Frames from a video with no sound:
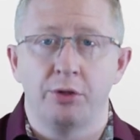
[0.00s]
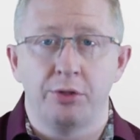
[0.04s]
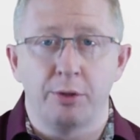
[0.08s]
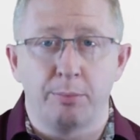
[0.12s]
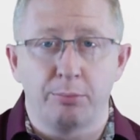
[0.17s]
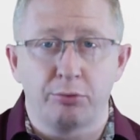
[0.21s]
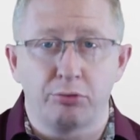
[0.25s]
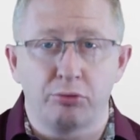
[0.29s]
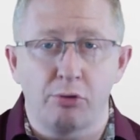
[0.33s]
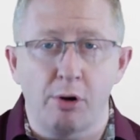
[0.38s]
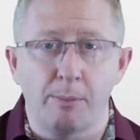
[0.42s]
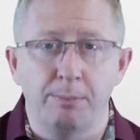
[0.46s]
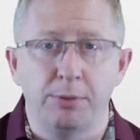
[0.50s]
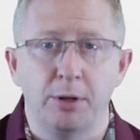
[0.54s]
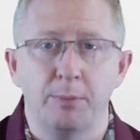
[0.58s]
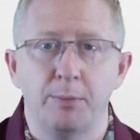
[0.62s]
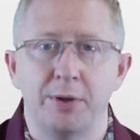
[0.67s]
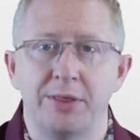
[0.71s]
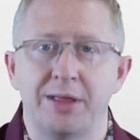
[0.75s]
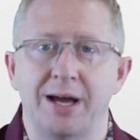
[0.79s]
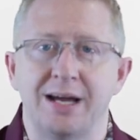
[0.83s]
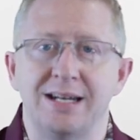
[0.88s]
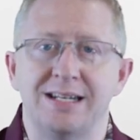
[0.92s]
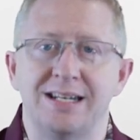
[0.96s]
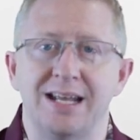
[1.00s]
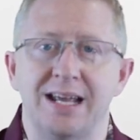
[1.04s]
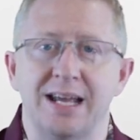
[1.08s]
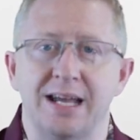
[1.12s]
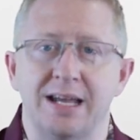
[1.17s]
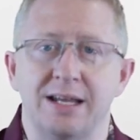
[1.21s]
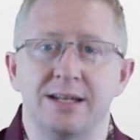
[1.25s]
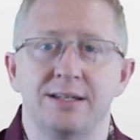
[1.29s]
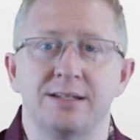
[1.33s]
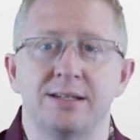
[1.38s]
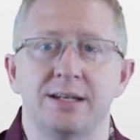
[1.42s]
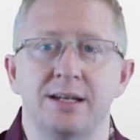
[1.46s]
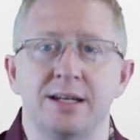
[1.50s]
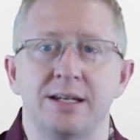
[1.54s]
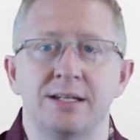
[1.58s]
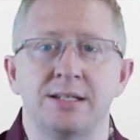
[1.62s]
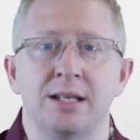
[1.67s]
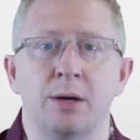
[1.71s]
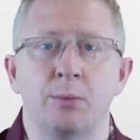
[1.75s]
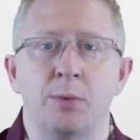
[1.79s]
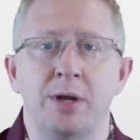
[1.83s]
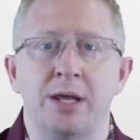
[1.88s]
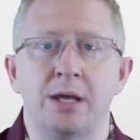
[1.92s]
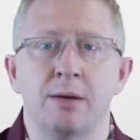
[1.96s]
the problem with ideas is
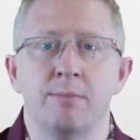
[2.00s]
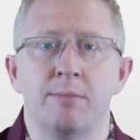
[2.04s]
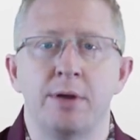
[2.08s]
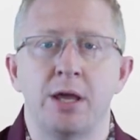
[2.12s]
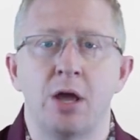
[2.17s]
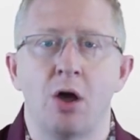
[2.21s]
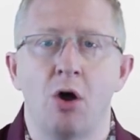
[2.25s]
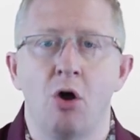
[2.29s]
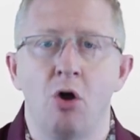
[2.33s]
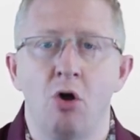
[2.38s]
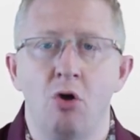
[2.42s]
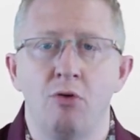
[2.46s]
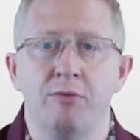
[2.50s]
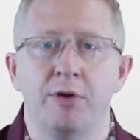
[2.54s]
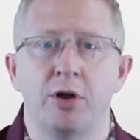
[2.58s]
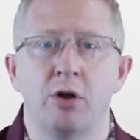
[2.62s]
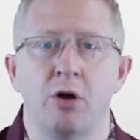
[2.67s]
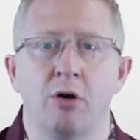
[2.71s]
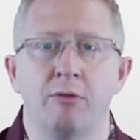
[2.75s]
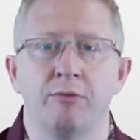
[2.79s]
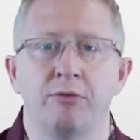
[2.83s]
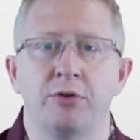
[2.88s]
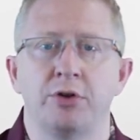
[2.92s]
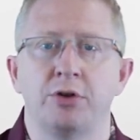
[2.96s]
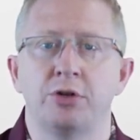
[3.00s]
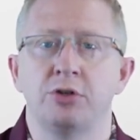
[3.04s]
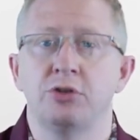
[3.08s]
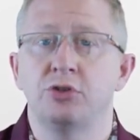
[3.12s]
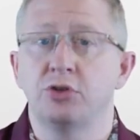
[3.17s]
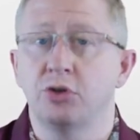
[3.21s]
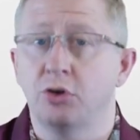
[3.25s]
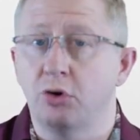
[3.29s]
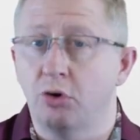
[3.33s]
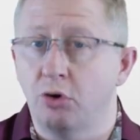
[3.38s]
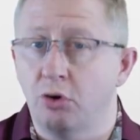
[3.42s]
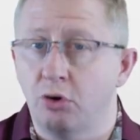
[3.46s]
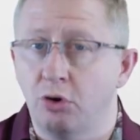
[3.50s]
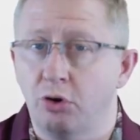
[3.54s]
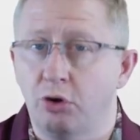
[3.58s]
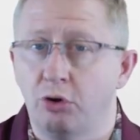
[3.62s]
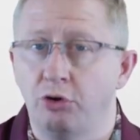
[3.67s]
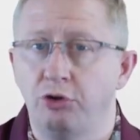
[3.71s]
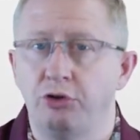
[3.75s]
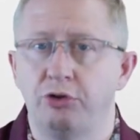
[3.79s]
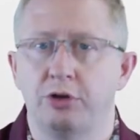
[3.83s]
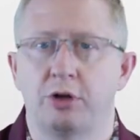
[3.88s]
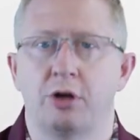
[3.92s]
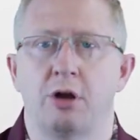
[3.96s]
that we can be overconfident or
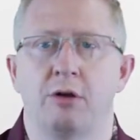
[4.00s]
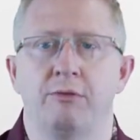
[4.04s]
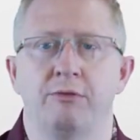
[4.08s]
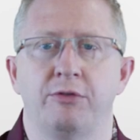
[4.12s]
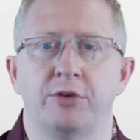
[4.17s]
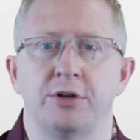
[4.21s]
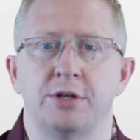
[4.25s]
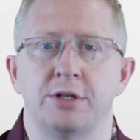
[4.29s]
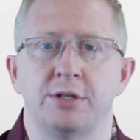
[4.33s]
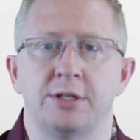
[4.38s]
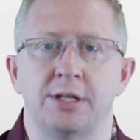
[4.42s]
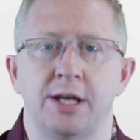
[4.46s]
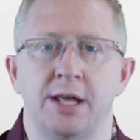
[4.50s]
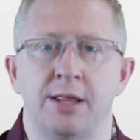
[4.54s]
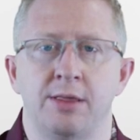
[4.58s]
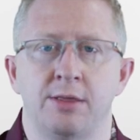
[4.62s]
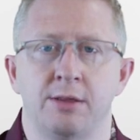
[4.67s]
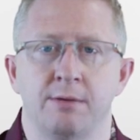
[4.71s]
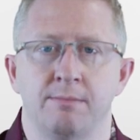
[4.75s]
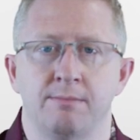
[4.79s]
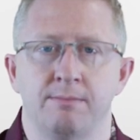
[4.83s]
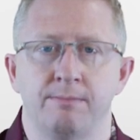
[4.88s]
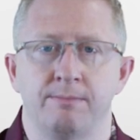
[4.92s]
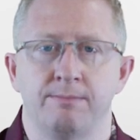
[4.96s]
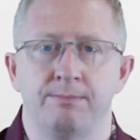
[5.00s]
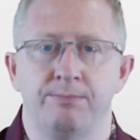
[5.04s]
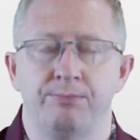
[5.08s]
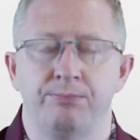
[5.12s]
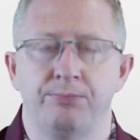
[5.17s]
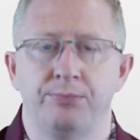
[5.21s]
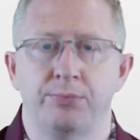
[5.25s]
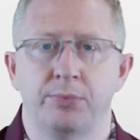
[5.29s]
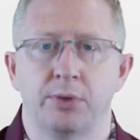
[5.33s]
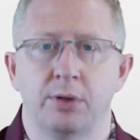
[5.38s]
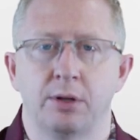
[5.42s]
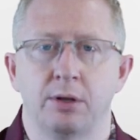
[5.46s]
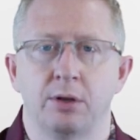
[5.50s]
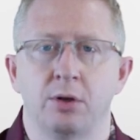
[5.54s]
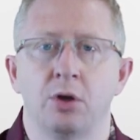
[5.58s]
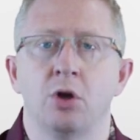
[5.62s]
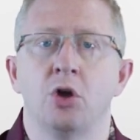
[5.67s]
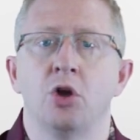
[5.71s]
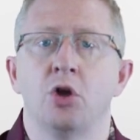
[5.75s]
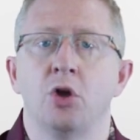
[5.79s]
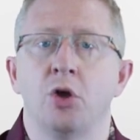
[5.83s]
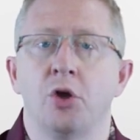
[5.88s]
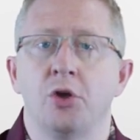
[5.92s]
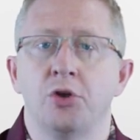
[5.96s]
underconfident in them.
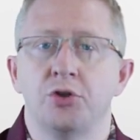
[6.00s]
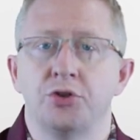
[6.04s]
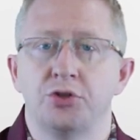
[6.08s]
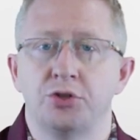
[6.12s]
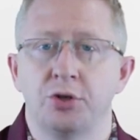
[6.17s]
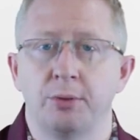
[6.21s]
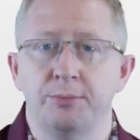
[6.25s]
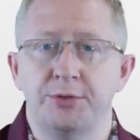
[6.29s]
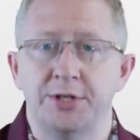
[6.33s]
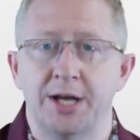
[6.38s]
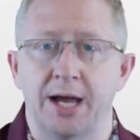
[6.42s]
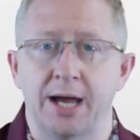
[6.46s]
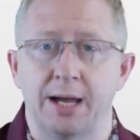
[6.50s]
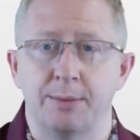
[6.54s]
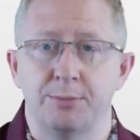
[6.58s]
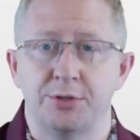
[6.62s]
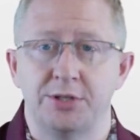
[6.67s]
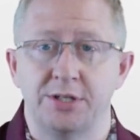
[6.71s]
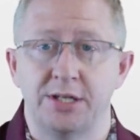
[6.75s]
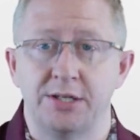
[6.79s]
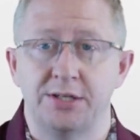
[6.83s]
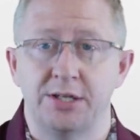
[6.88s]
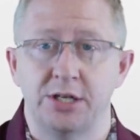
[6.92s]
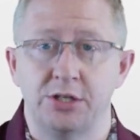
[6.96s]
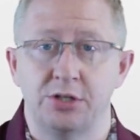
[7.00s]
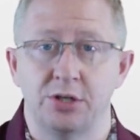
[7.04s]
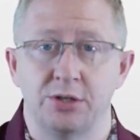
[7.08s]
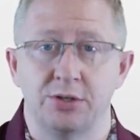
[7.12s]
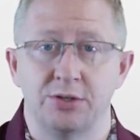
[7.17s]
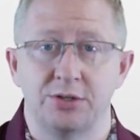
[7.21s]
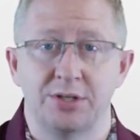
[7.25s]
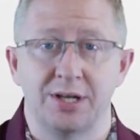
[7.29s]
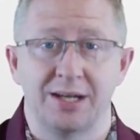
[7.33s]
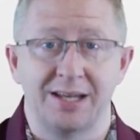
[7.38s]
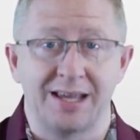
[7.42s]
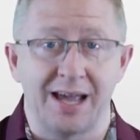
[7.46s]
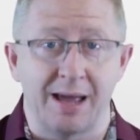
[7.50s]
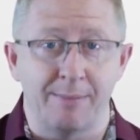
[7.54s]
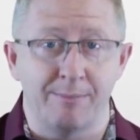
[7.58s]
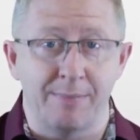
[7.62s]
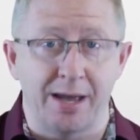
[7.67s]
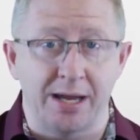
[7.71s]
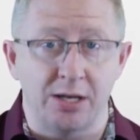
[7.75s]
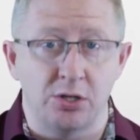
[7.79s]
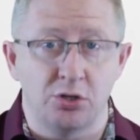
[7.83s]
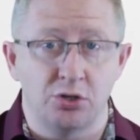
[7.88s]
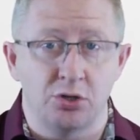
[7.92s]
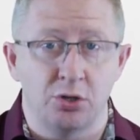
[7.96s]
Sometimes decisions get
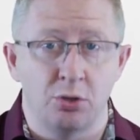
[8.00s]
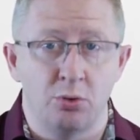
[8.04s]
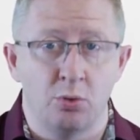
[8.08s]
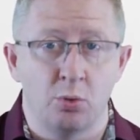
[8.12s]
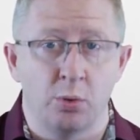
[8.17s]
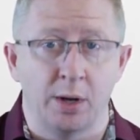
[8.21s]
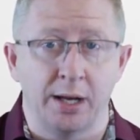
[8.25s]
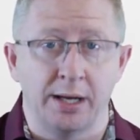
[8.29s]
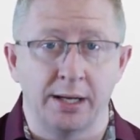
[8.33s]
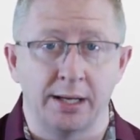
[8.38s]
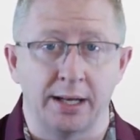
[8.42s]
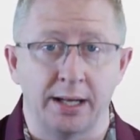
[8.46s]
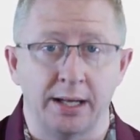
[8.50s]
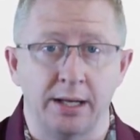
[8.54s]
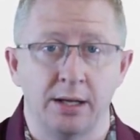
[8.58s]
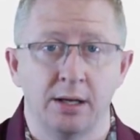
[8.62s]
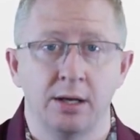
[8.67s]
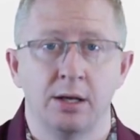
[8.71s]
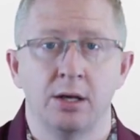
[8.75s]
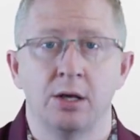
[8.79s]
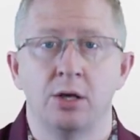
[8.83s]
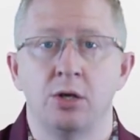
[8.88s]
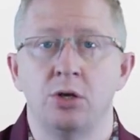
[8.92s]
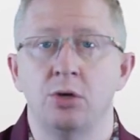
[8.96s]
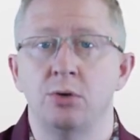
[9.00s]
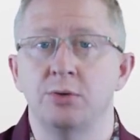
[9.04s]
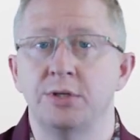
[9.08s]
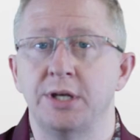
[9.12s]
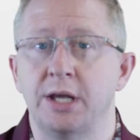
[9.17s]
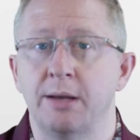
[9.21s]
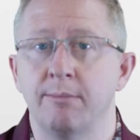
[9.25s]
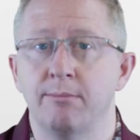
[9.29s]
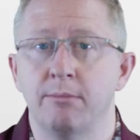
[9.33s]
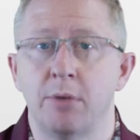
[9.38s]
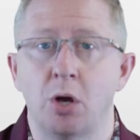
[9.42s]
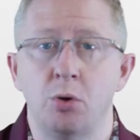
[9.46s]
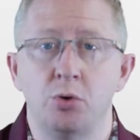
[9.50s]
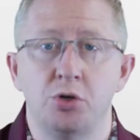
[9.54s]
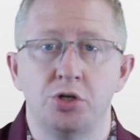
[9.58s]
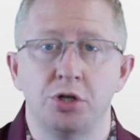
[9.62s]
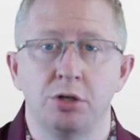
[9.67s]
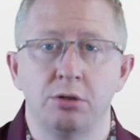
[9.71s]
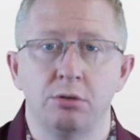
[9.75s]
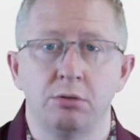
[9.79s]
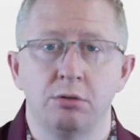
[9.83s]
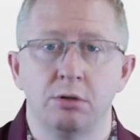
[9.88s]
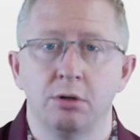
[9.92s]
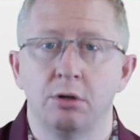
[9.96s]
made too quickly using
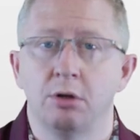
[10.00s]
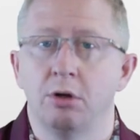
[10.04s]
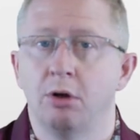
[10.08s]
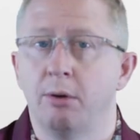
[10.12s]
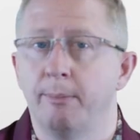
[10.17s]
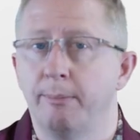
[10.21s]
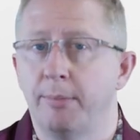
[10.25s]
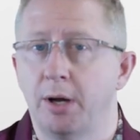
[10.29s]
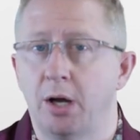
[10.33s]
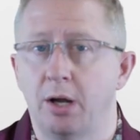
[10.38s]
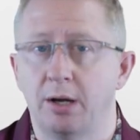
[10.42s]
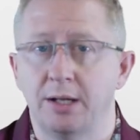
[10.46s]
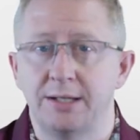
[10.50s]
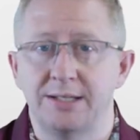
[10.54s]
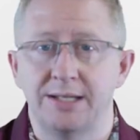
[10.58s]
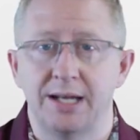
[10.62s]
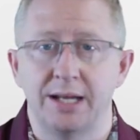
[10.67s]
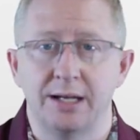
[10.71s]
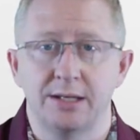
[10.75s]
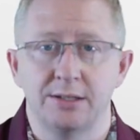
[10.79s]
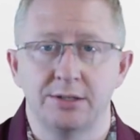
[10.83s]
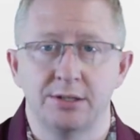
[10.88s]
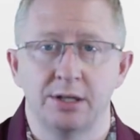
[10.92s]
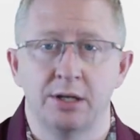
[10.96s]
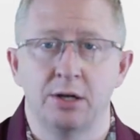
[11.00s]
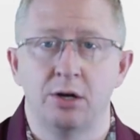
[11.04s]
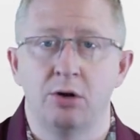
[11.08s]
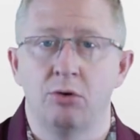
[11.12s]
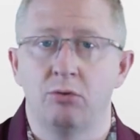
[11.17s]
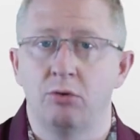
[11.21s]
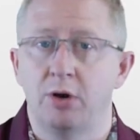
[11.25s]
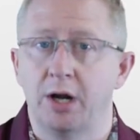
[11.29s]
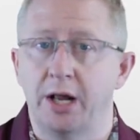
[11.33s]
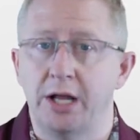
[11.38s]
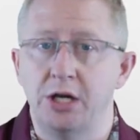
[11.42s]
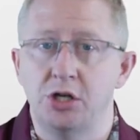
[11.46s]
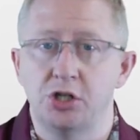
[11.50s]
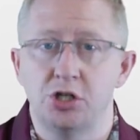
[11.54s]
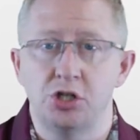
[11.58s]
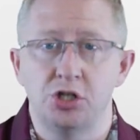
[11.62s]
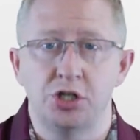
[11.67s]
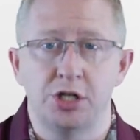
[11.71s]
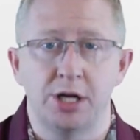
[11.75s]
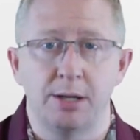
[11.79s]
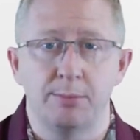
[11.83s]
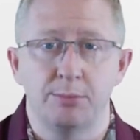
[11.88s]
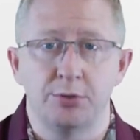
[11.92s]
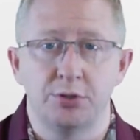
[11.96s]
emotion, politics,
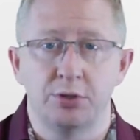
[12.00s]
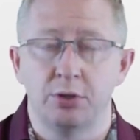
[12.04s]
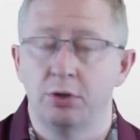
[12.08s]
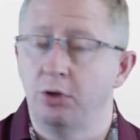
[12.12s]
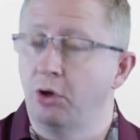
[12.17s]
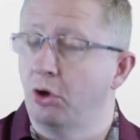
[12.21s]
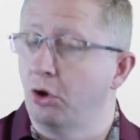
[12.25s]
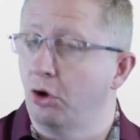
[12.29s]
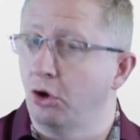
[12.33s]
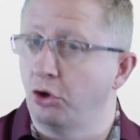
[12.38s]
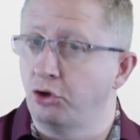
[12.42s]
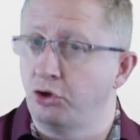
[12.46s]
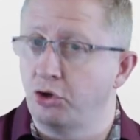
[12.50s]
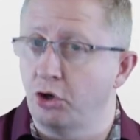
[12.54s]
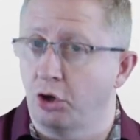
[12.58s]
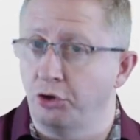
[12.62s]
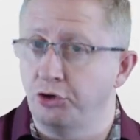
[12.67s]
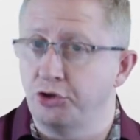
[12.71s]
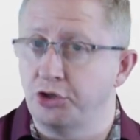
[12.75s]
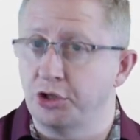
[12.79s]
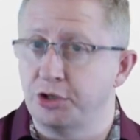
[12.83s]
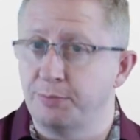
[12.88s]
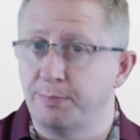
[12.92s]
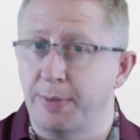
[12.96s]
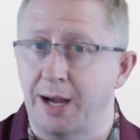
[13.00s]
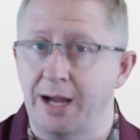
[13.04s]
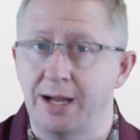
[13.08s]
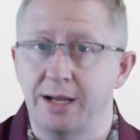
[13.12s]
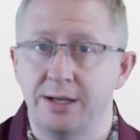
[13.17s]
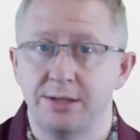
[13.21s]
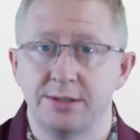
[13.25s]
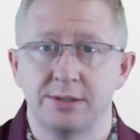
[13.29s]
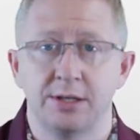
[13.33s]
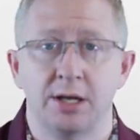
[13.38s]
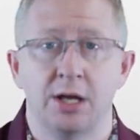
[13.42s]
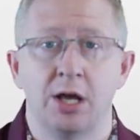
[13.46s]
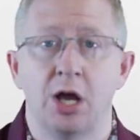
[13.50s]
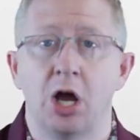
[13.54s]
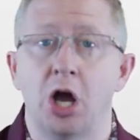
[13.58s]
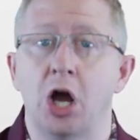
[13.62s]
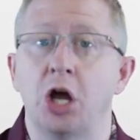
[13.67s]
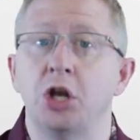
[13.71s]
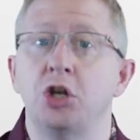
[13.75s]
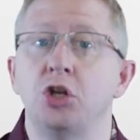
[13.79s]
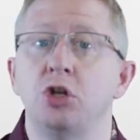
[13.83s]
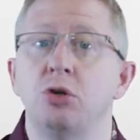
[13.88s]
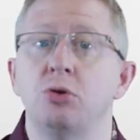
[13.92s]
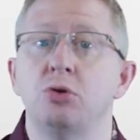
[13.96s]
relationships, unconscious bias,
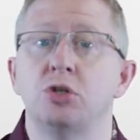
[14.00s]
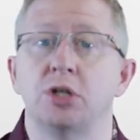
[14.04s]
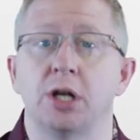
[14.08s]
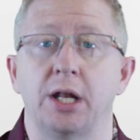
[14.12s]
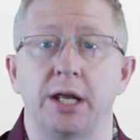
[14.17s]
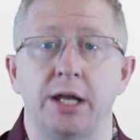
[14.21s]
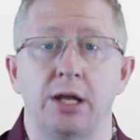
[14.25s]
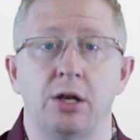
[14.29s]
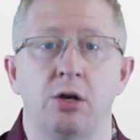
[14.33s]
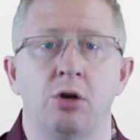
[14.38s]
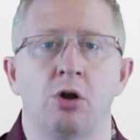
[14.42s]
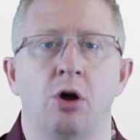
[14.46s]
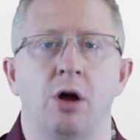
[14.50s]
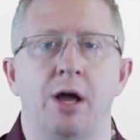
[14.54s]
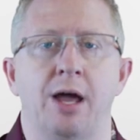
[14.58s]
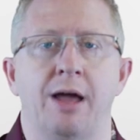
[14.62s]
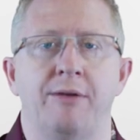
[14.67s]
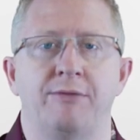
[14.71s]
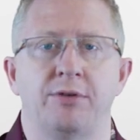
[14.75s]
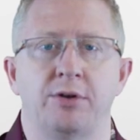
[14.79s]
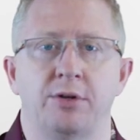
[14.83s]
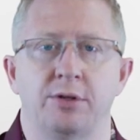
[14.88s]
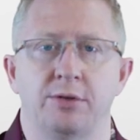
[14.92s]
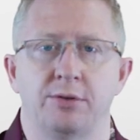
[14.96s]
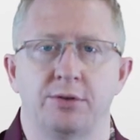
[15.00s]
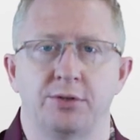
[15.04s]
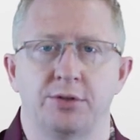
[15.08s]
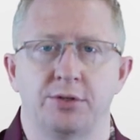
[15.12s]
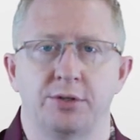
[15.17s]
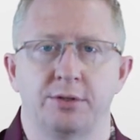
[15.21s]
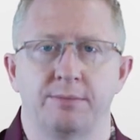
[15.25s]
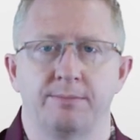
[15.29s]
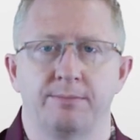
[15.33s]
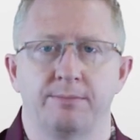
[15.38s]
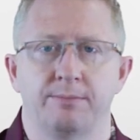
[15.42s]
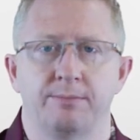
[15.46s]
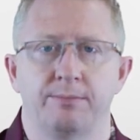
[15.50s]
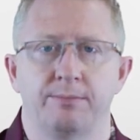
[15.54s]
and usually not evidence.